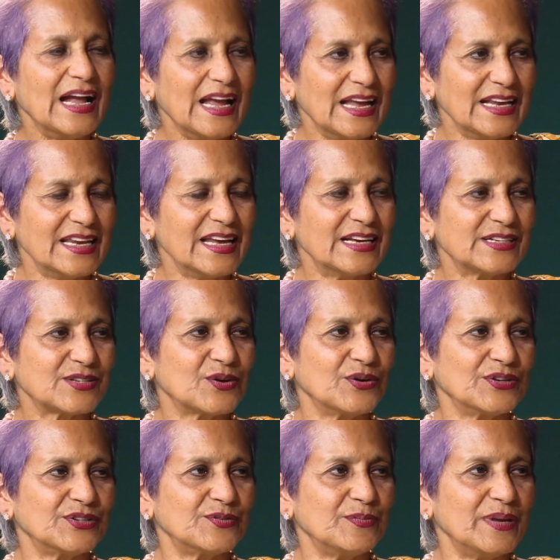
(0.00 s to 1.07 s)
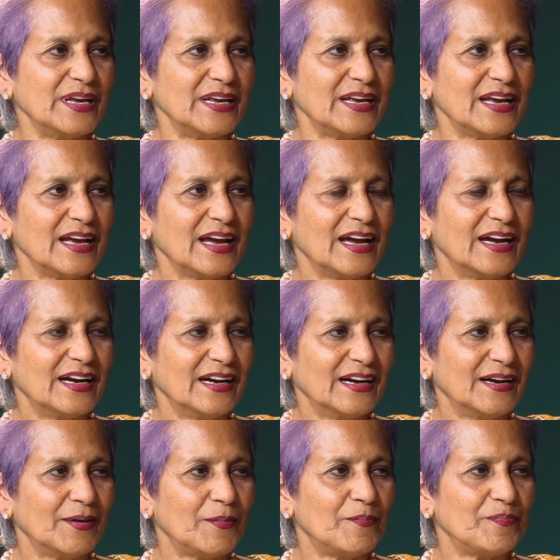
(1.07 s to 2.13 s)
India is going to be
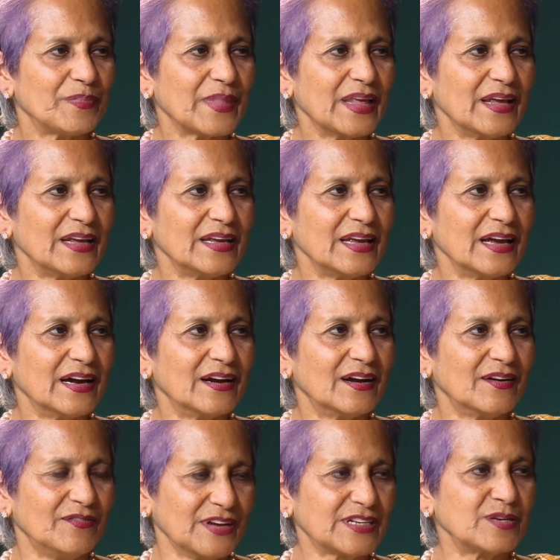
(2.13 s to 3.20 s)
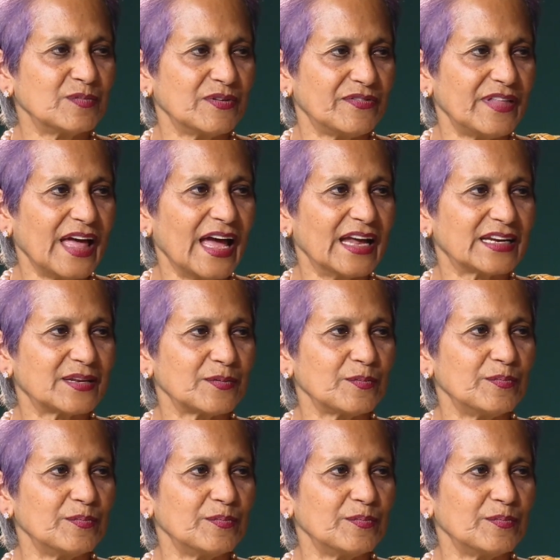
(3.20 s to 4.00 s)
uh, a victim of that.